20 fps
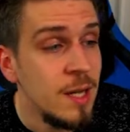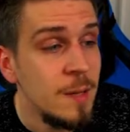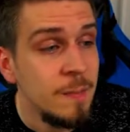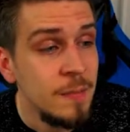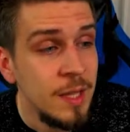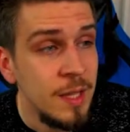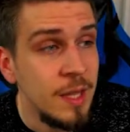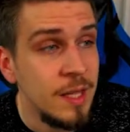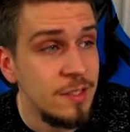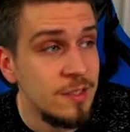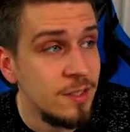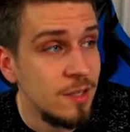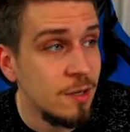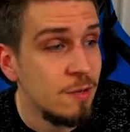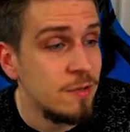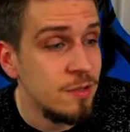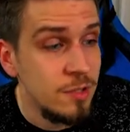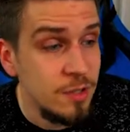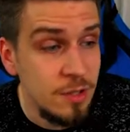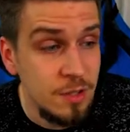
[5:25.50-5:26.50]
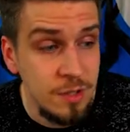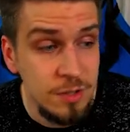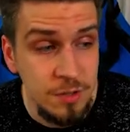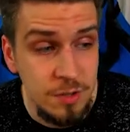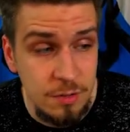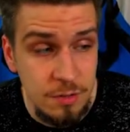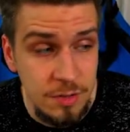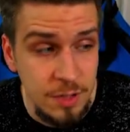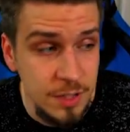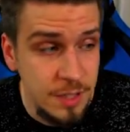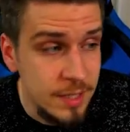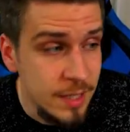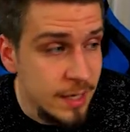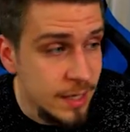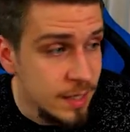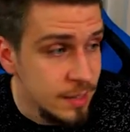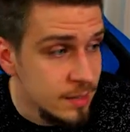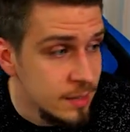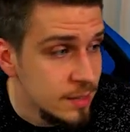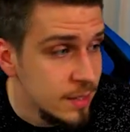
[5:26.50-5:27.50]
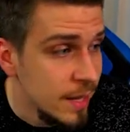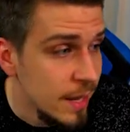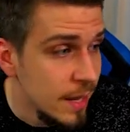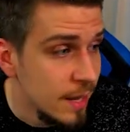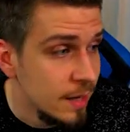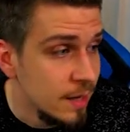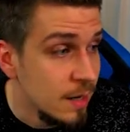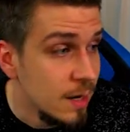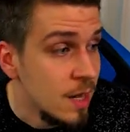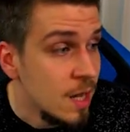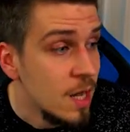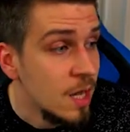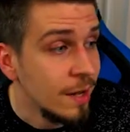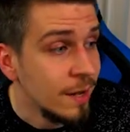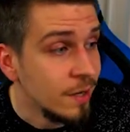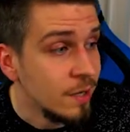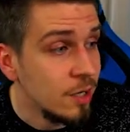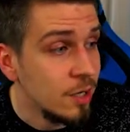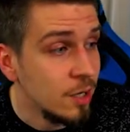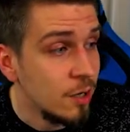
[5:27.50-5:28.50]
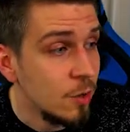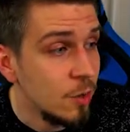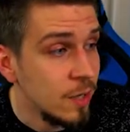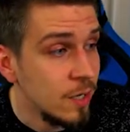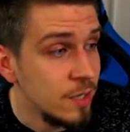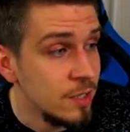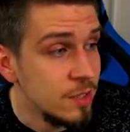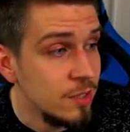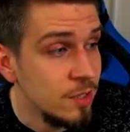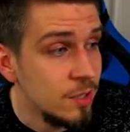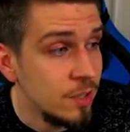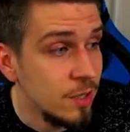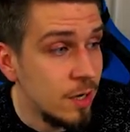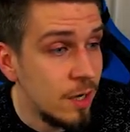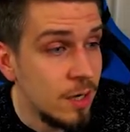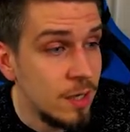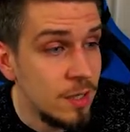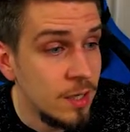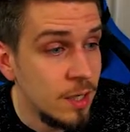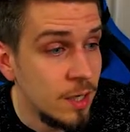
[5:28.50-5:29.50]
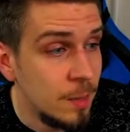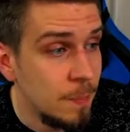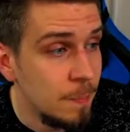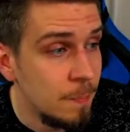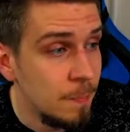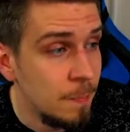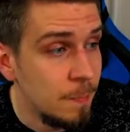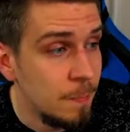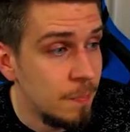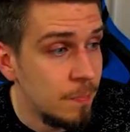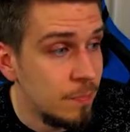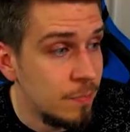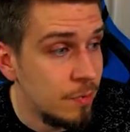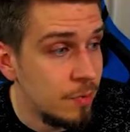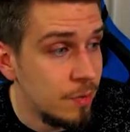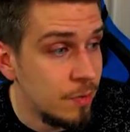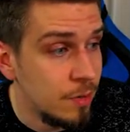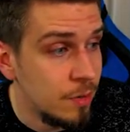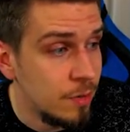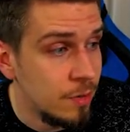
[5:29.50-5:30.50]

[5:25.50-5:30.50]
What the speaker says: is to go into your controller settings and go into pro